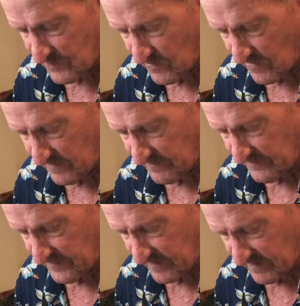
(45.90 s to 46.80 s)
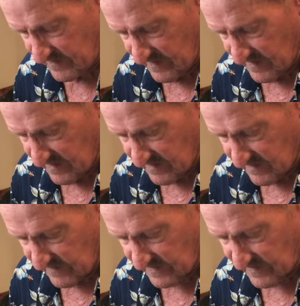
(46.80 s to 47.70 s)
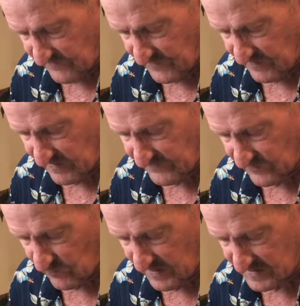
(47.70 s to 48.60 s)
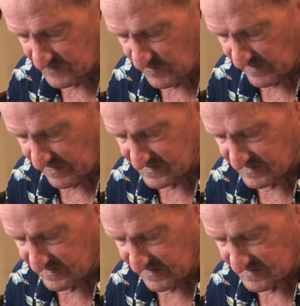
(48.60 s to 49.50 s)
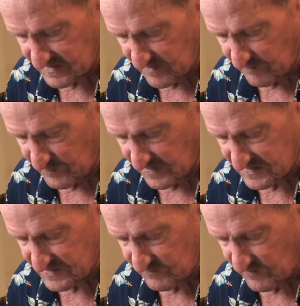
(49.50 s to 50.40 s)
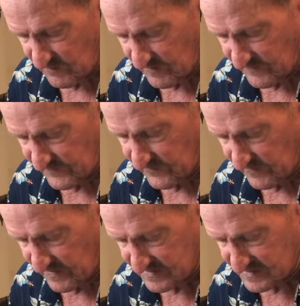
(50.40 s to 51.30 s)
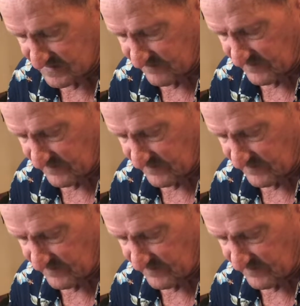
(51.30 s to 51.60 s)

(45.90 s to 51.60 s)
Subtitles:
part. I can feel that's the weak spot. That's gonna bust when we're doing this.